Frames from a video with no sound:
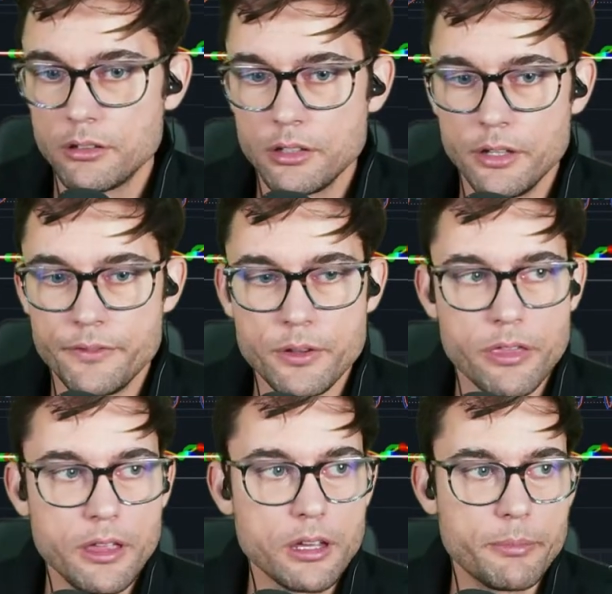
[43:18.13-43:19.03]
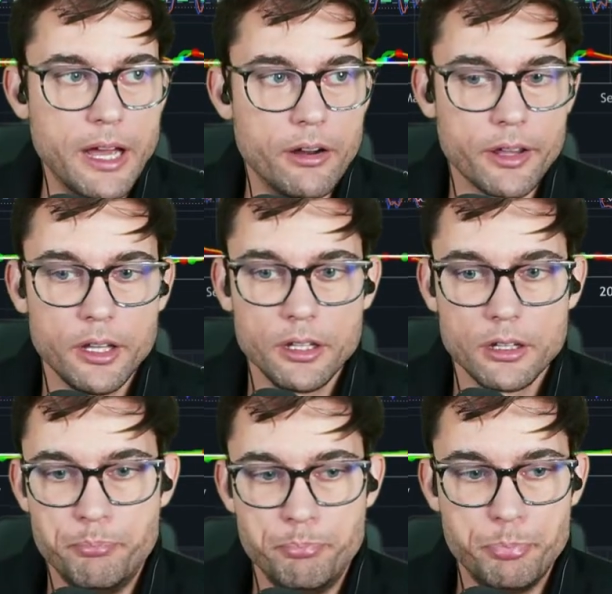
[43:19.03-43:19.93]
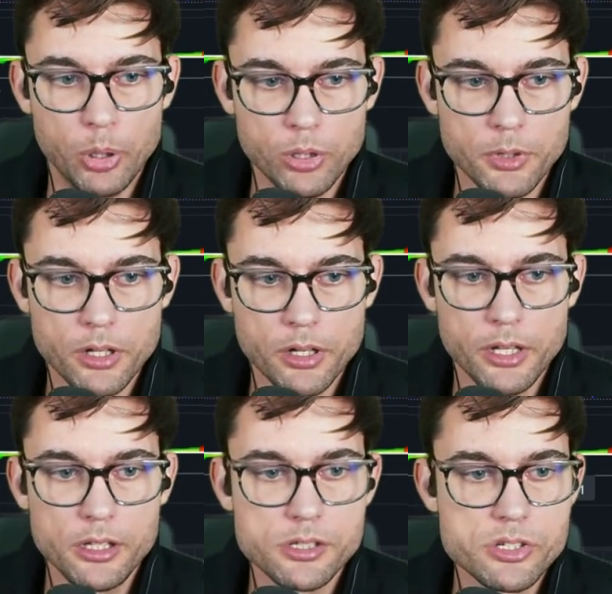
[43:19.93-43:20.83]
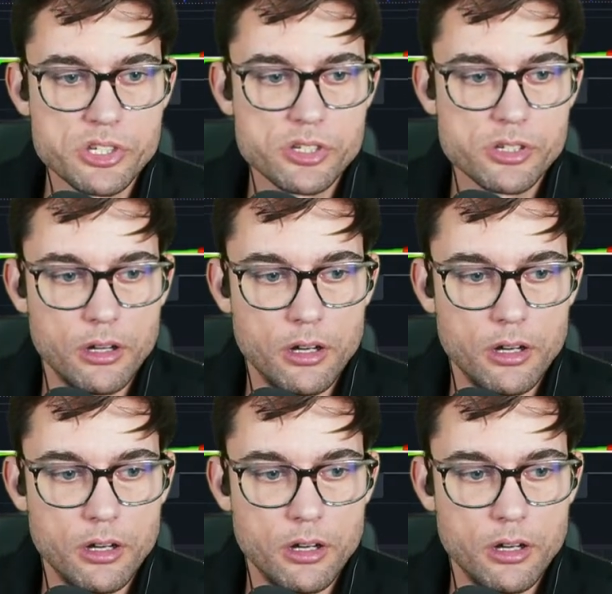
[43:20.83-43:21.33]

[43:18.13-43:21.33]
if you think about it, bull markets